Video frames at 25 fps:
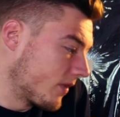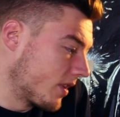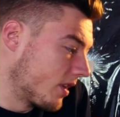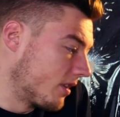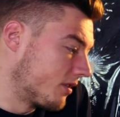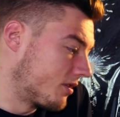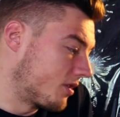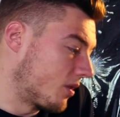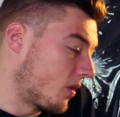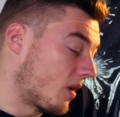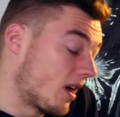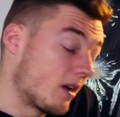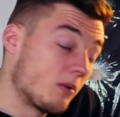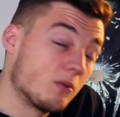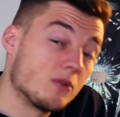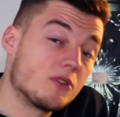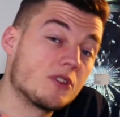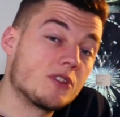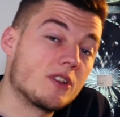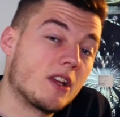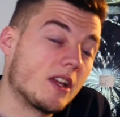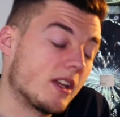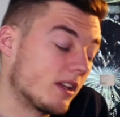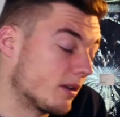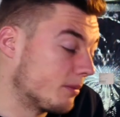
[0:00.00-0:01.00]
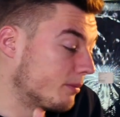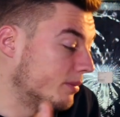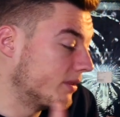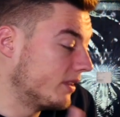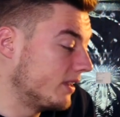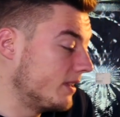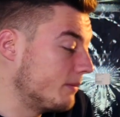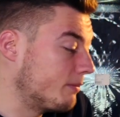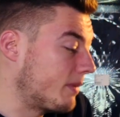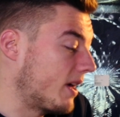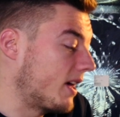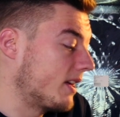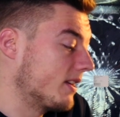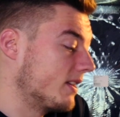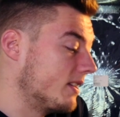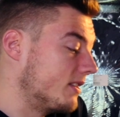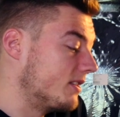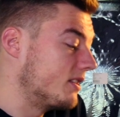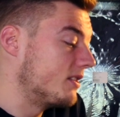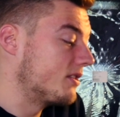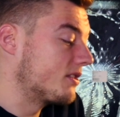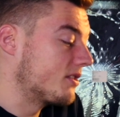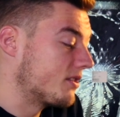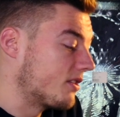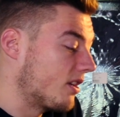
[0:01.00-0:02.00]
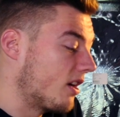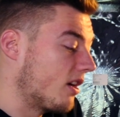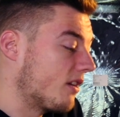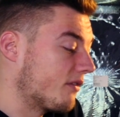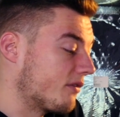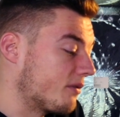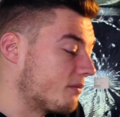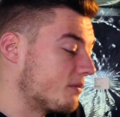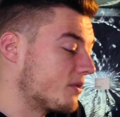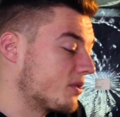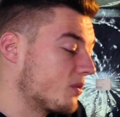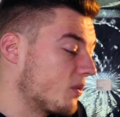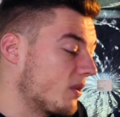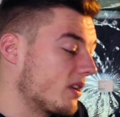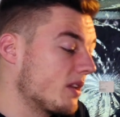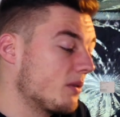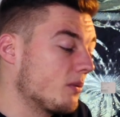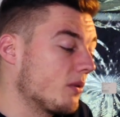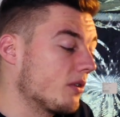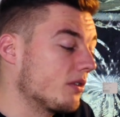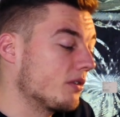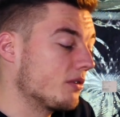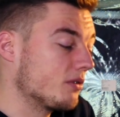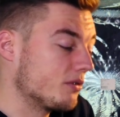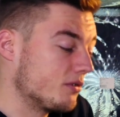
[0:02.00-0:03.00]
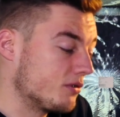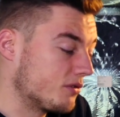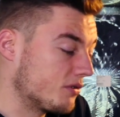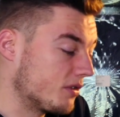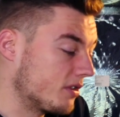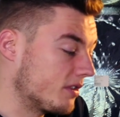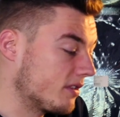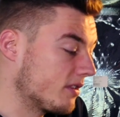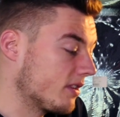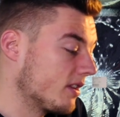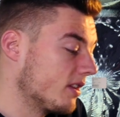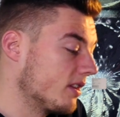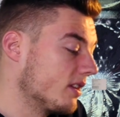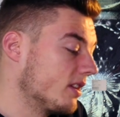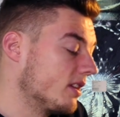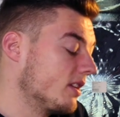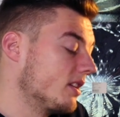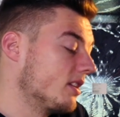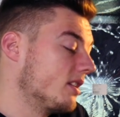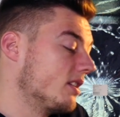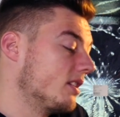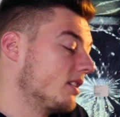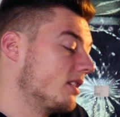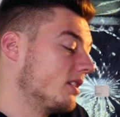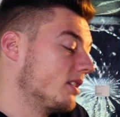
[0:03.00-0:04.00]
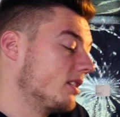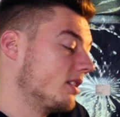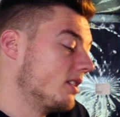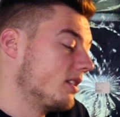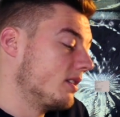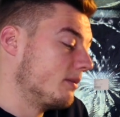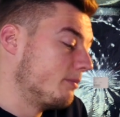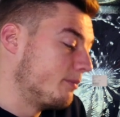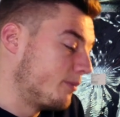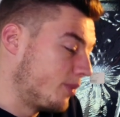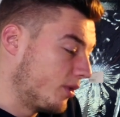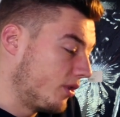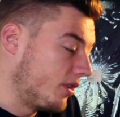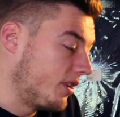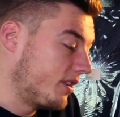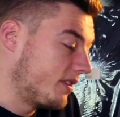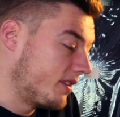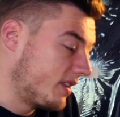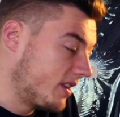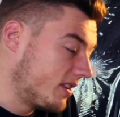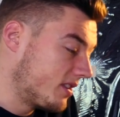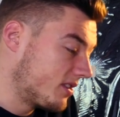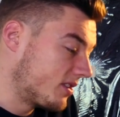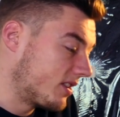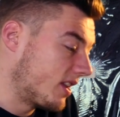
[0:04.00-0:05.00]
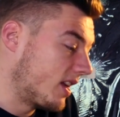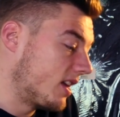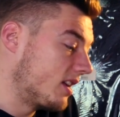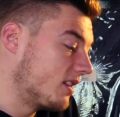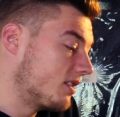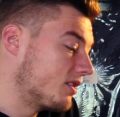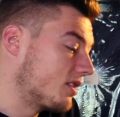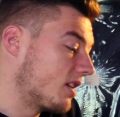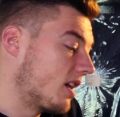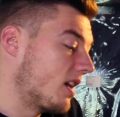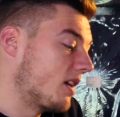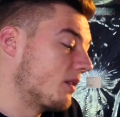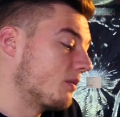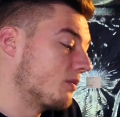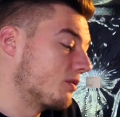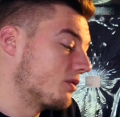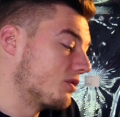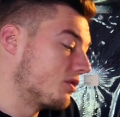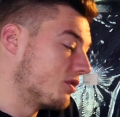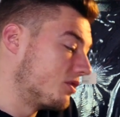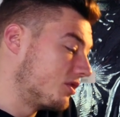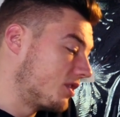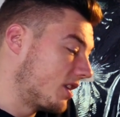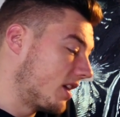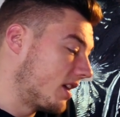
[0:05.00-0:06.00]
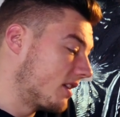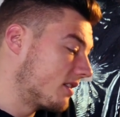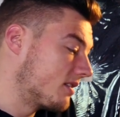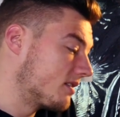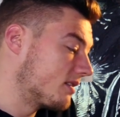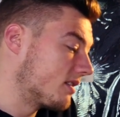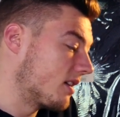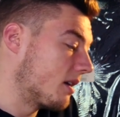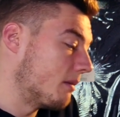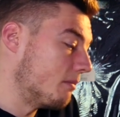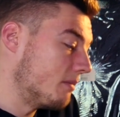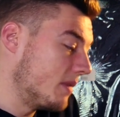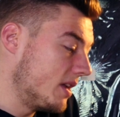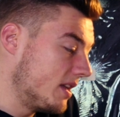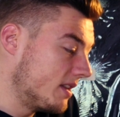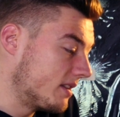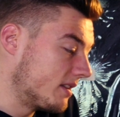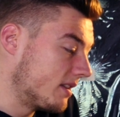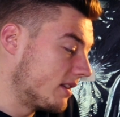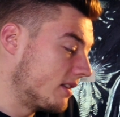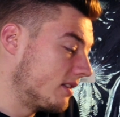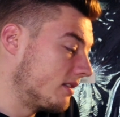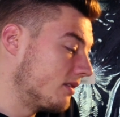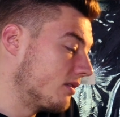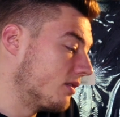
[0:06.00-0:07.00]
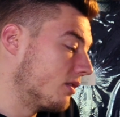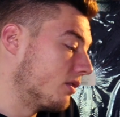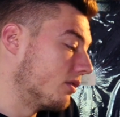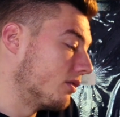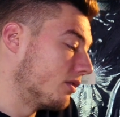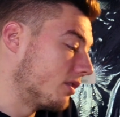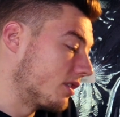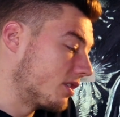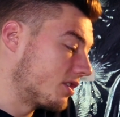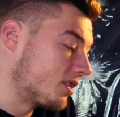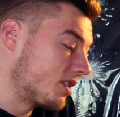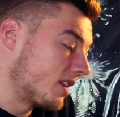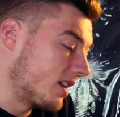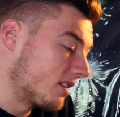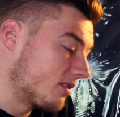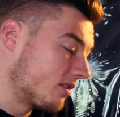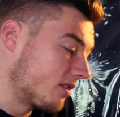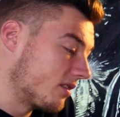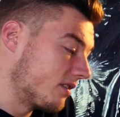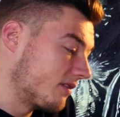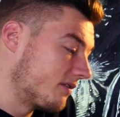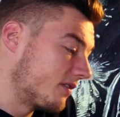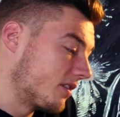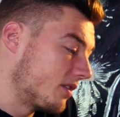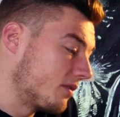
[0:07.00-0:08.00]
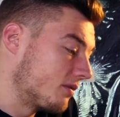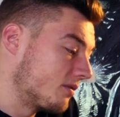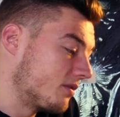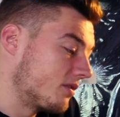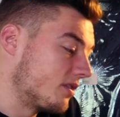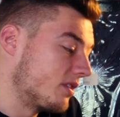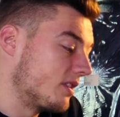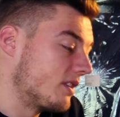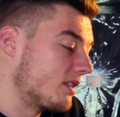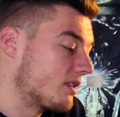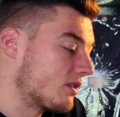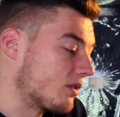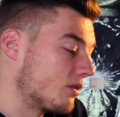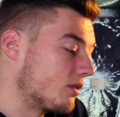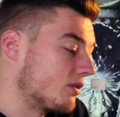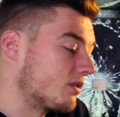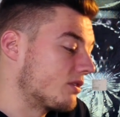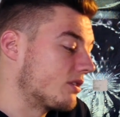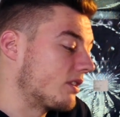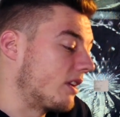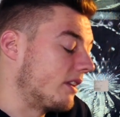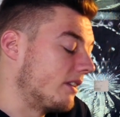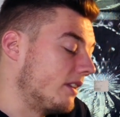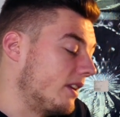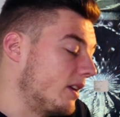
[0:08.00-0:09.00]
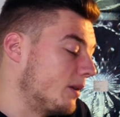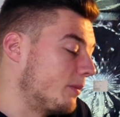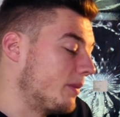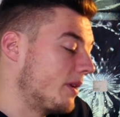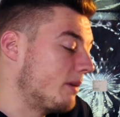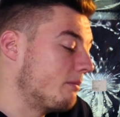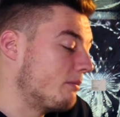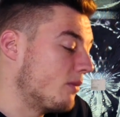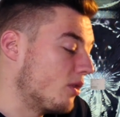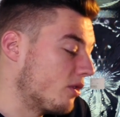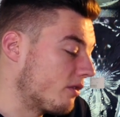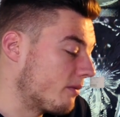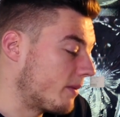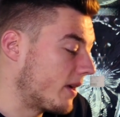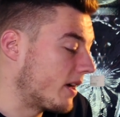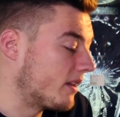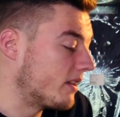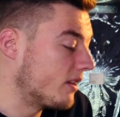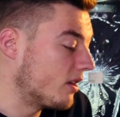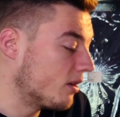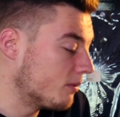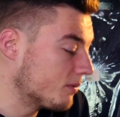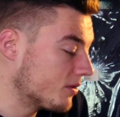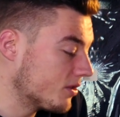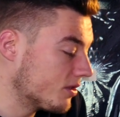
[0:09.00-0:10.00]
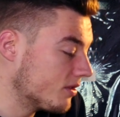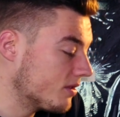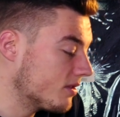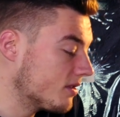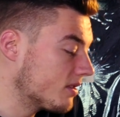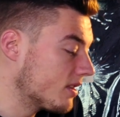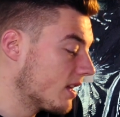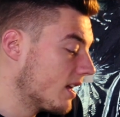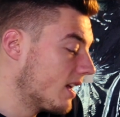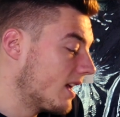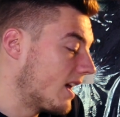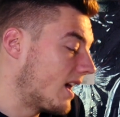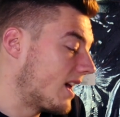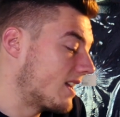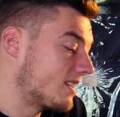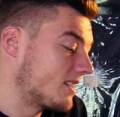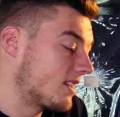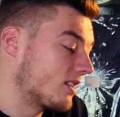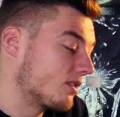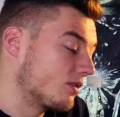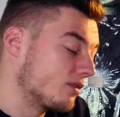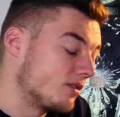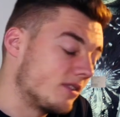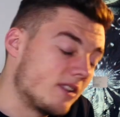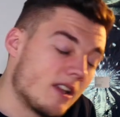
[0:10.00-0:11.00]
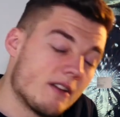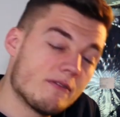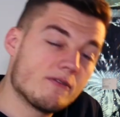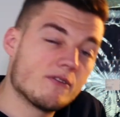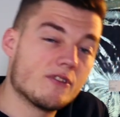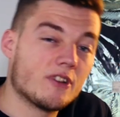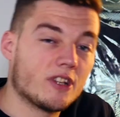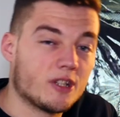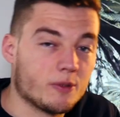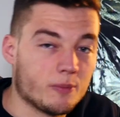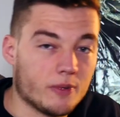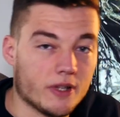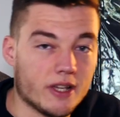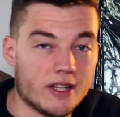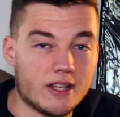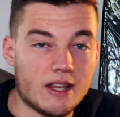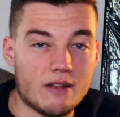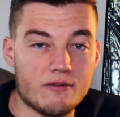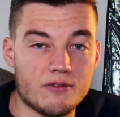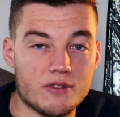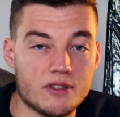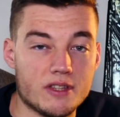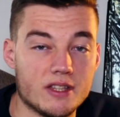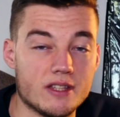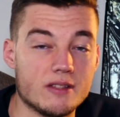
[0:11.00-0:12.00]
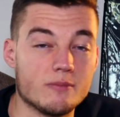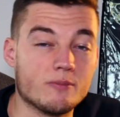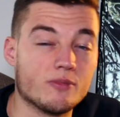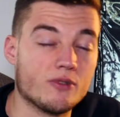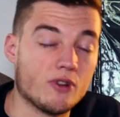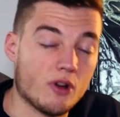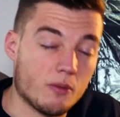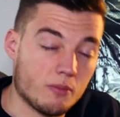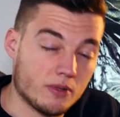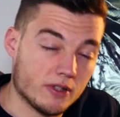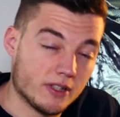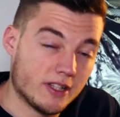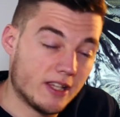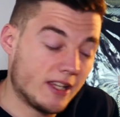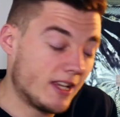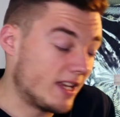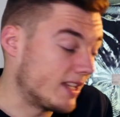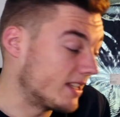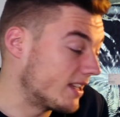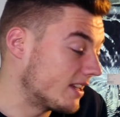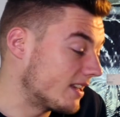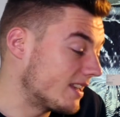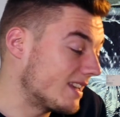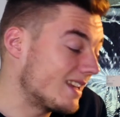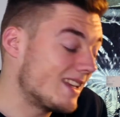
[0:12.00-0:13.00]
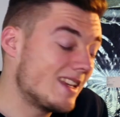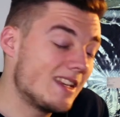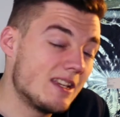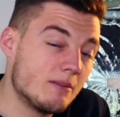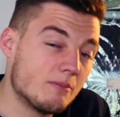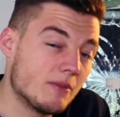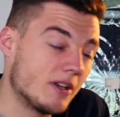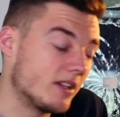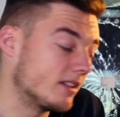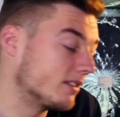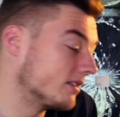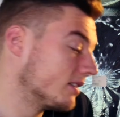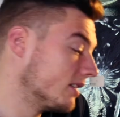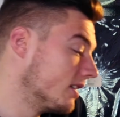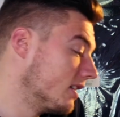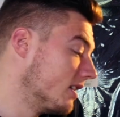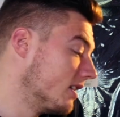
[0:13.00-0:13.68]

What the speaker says: So I would say complete packages start from £2,100. But at this stage, I would suggest a meeting or a chat on the phone to discuss a little bit more about the options, as I could never explain everything properly in an email.